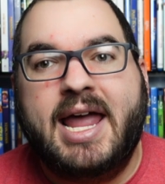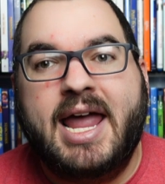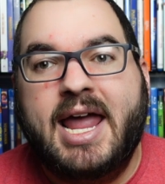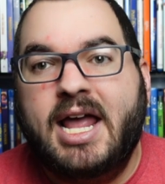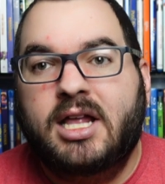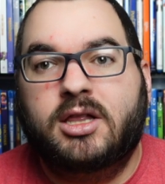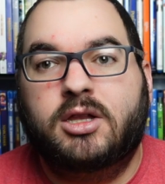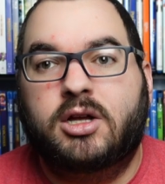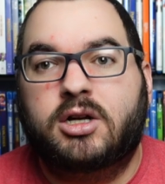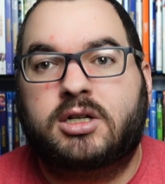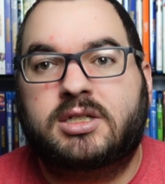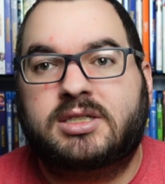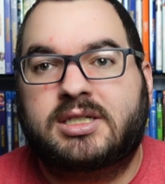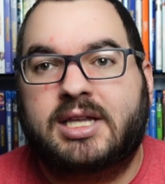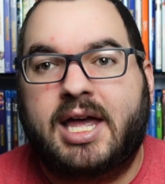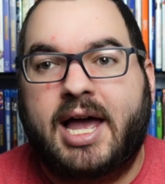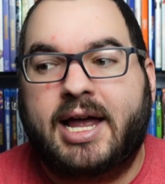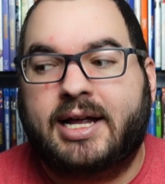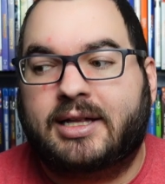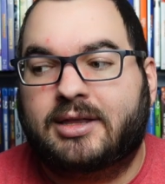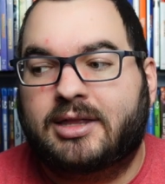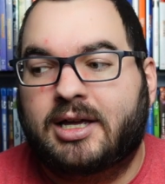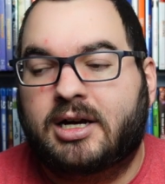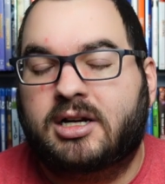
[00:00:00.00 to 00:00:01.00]
it looks
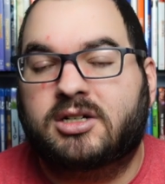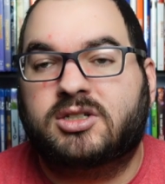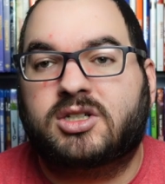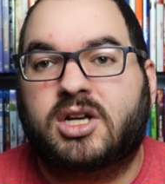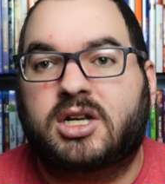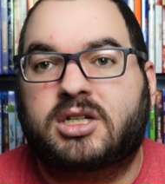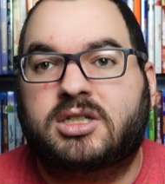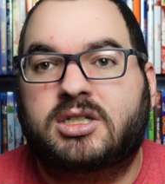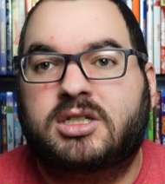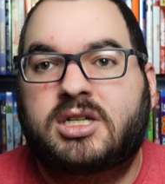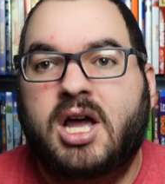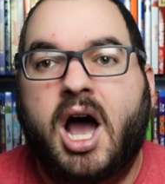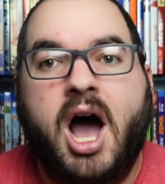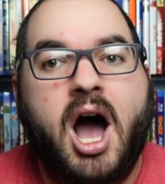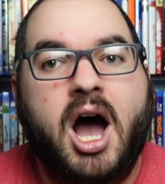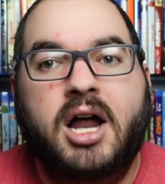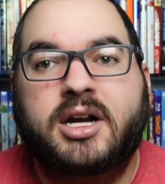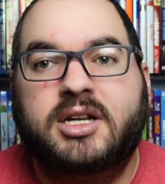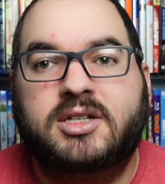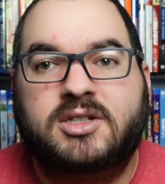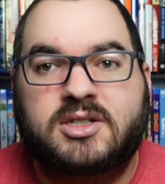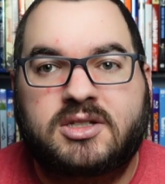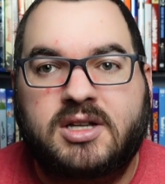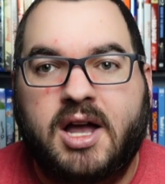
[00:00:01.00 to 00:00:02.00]
like there's a
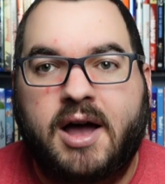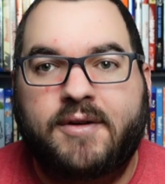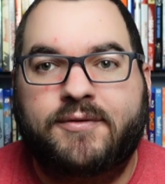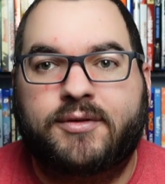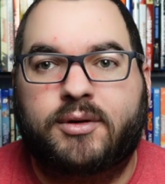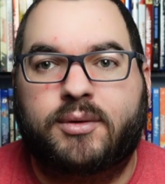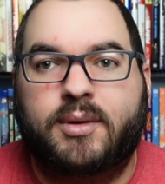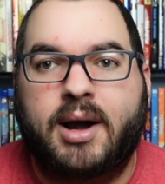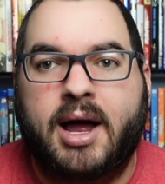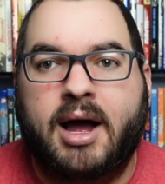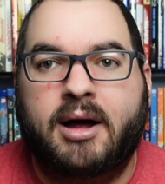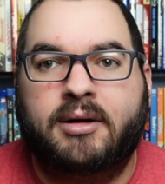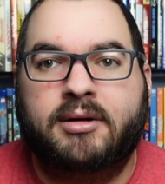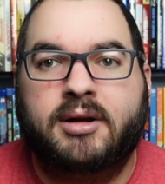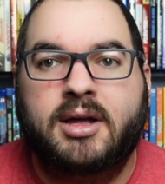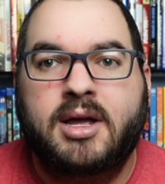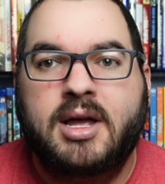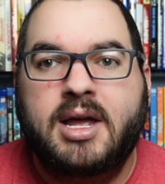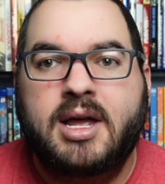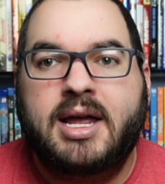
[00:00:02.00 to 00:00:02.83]
ton of stuff around.